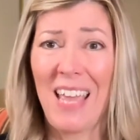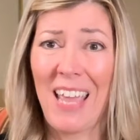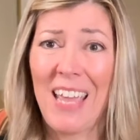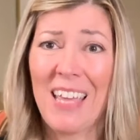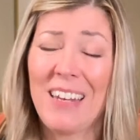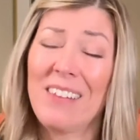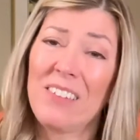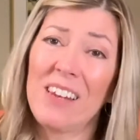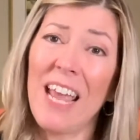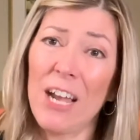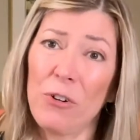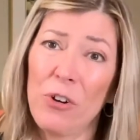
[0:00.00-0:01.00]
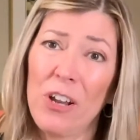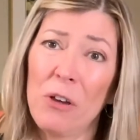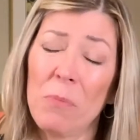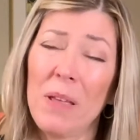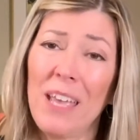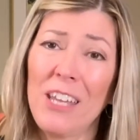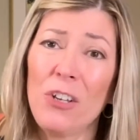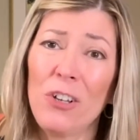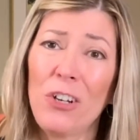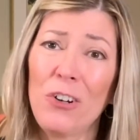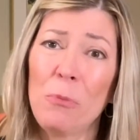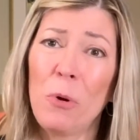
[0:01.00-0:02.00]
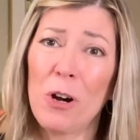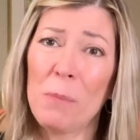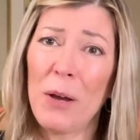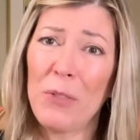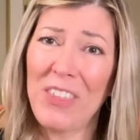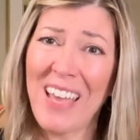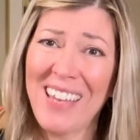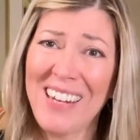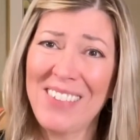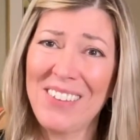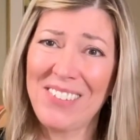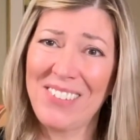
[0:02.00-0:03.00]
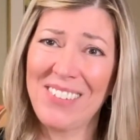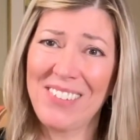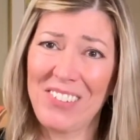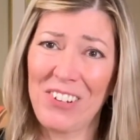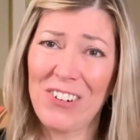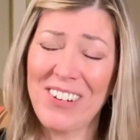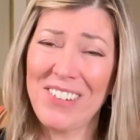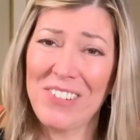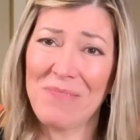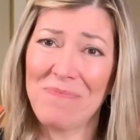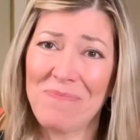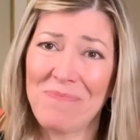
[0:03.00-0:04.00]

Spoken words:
And it's an acronym, and you'll learn more about that in this series.